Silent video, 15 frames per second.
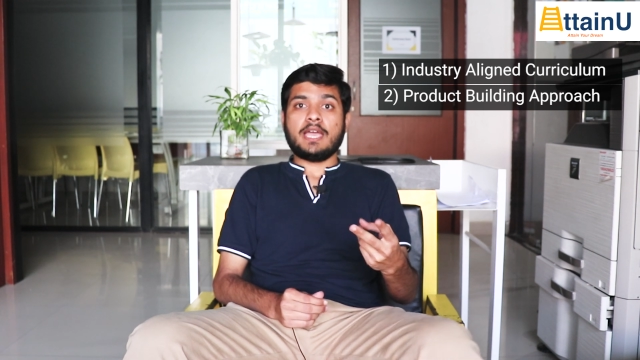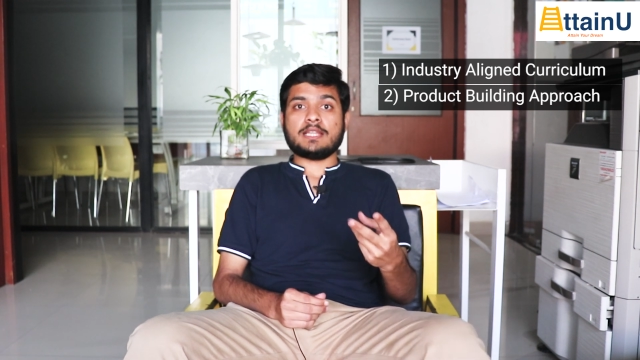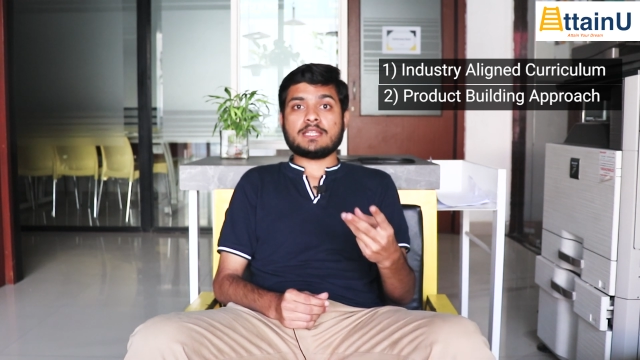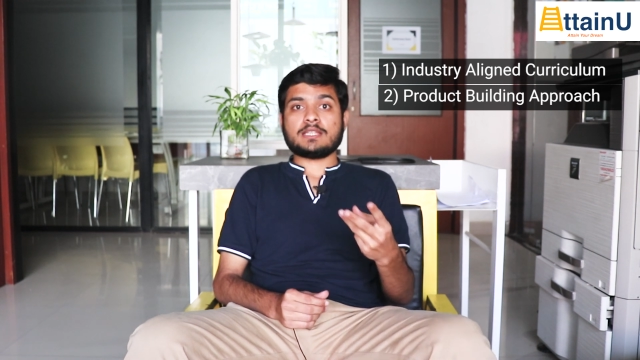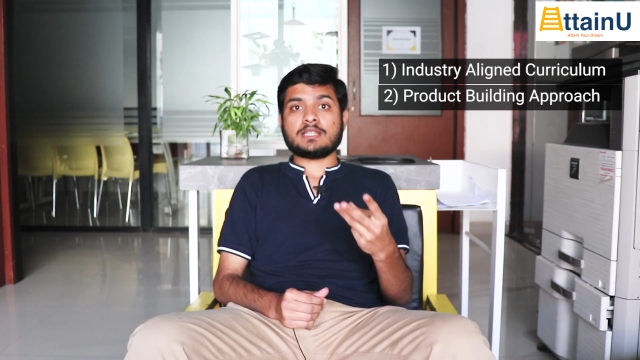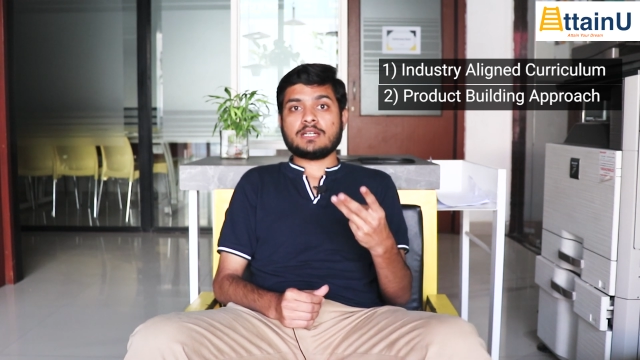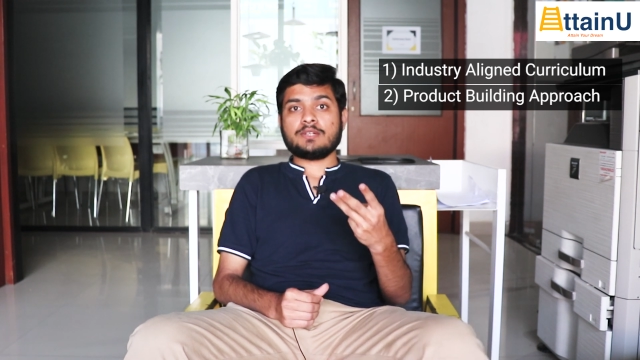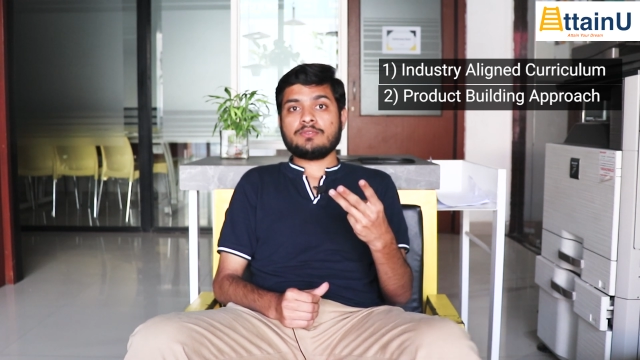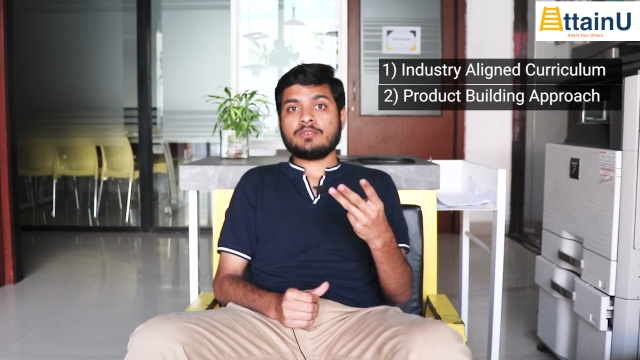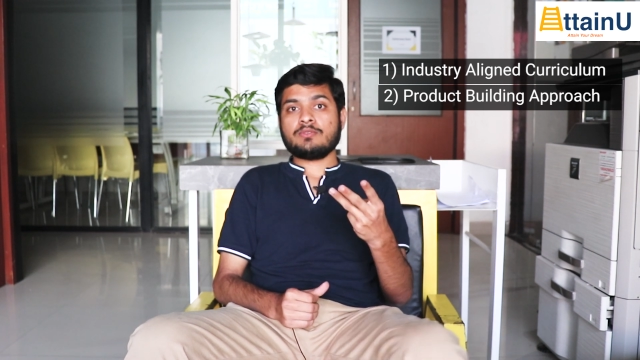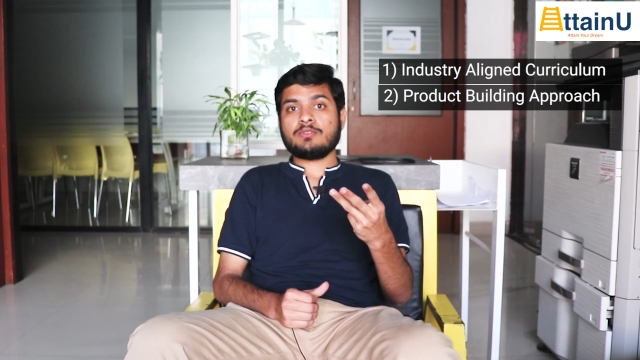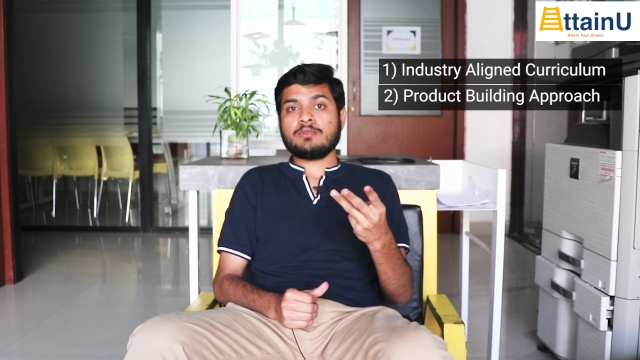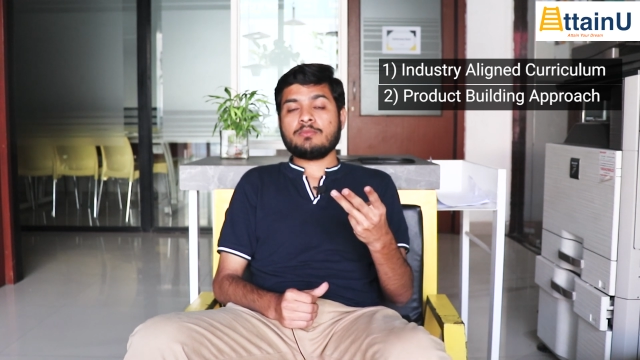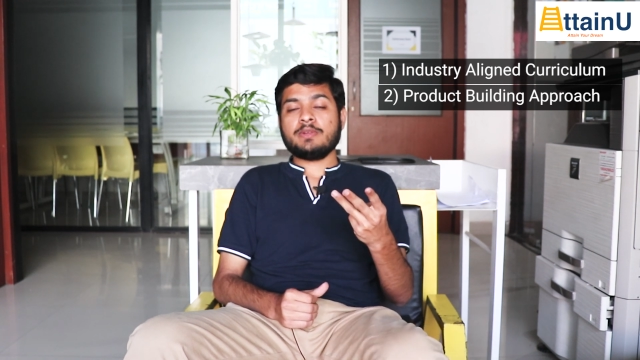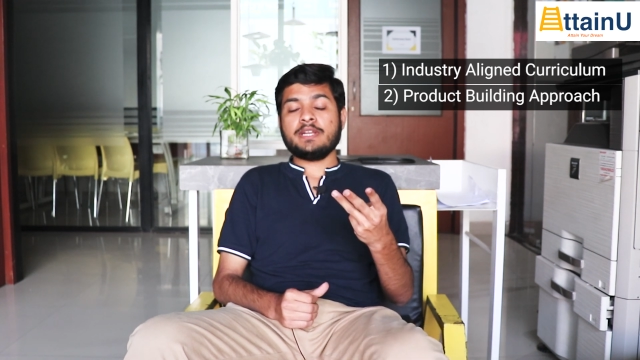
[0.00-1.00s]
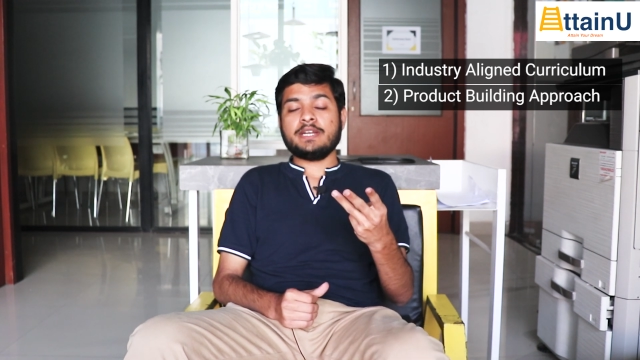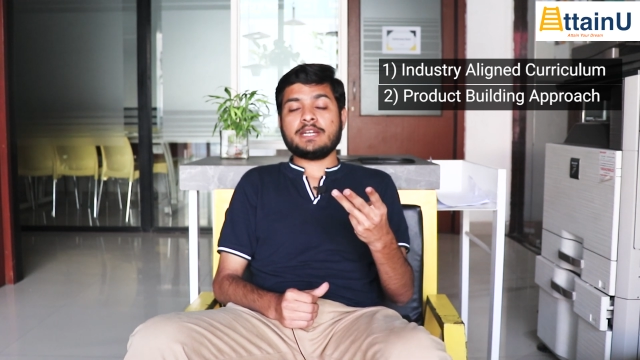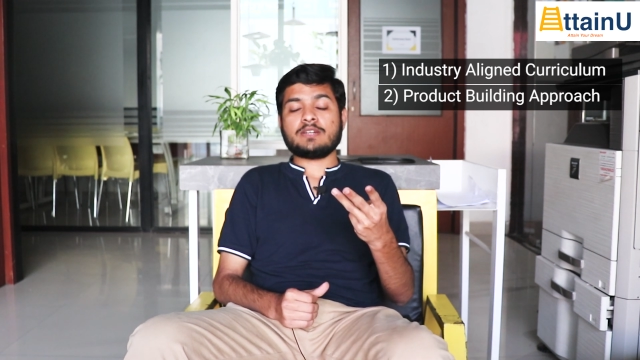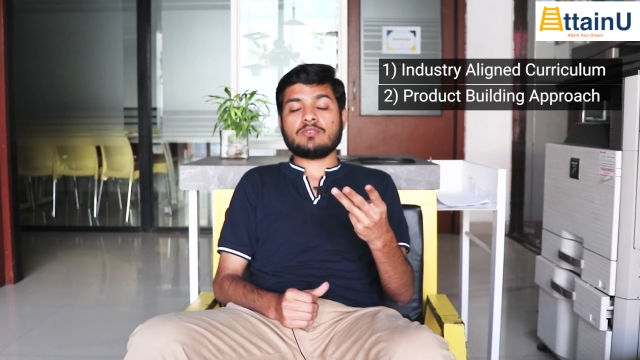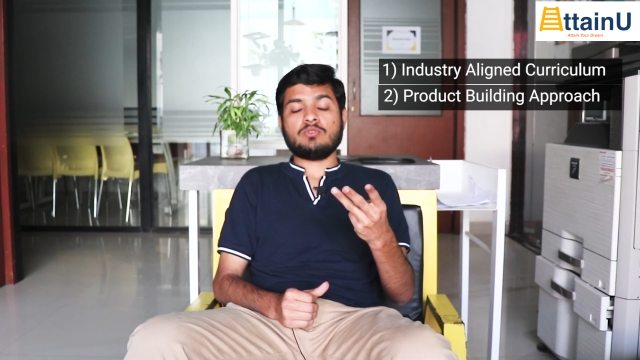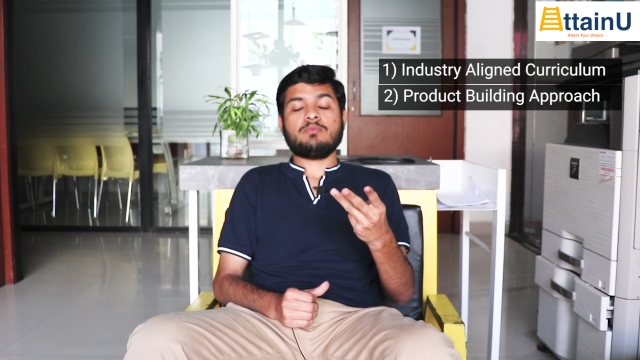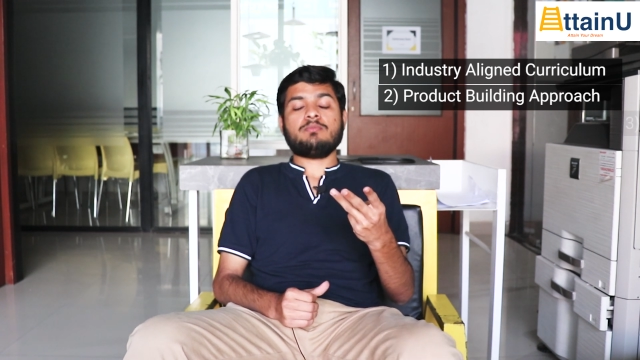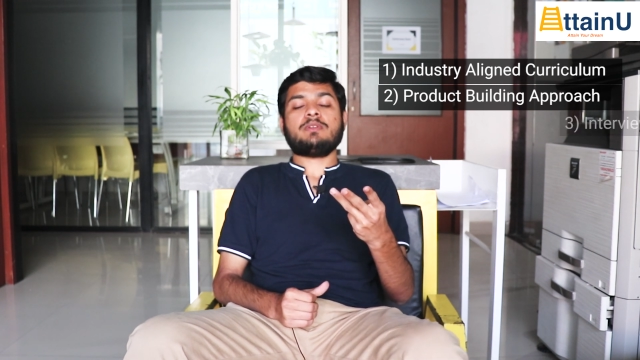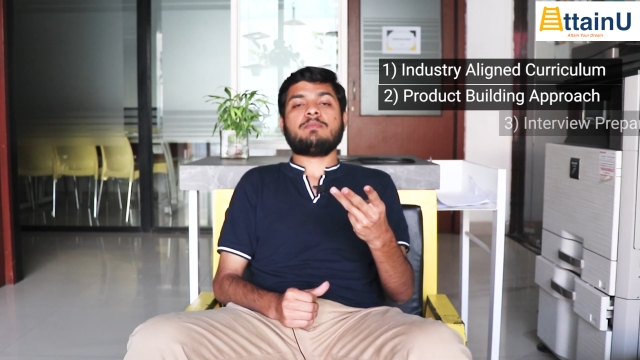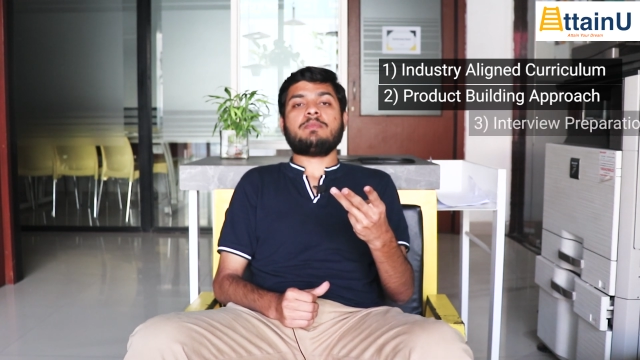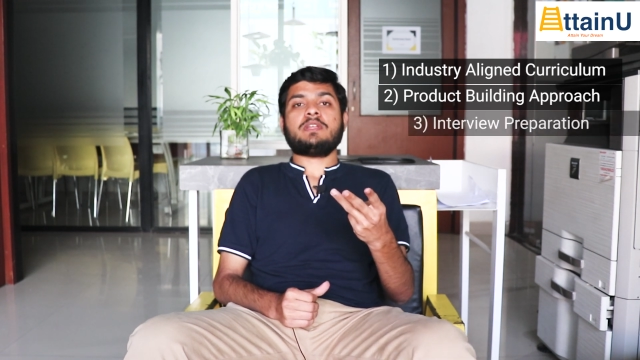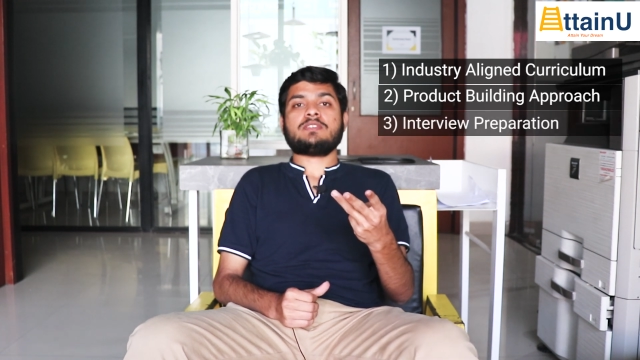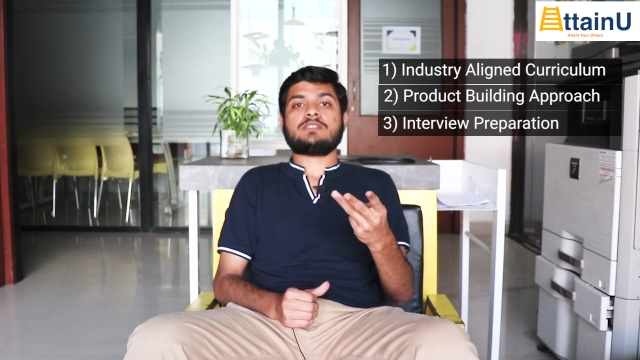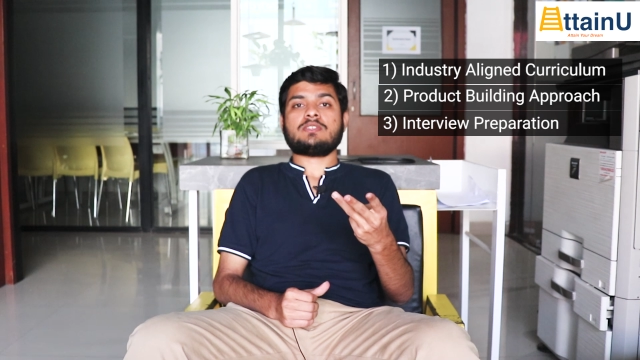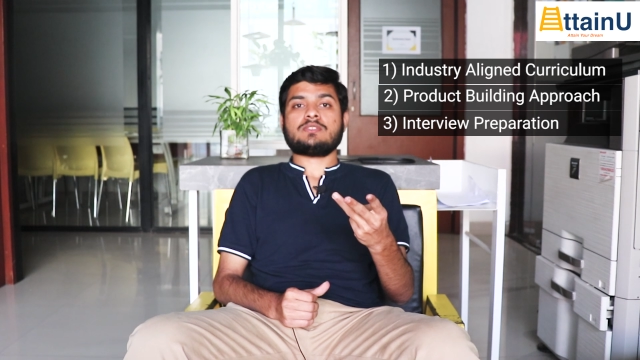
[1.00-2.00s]
And the third one would be interview
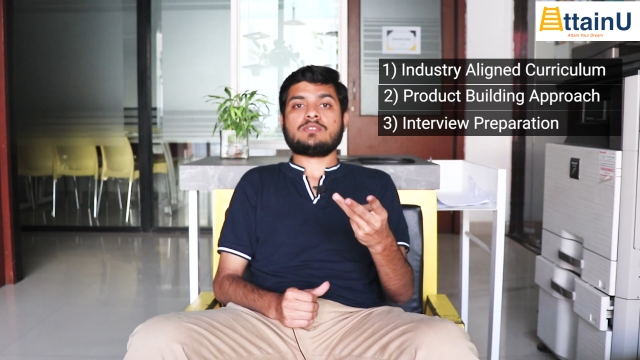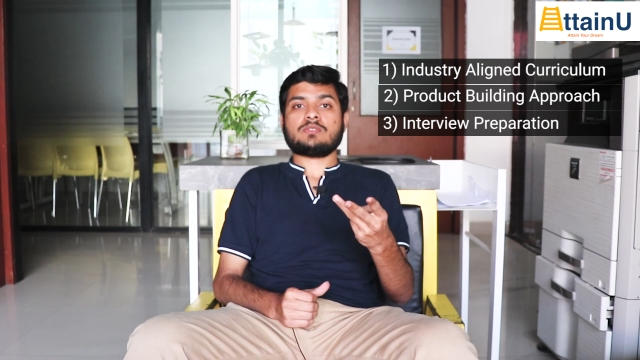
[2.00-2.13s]
preparation.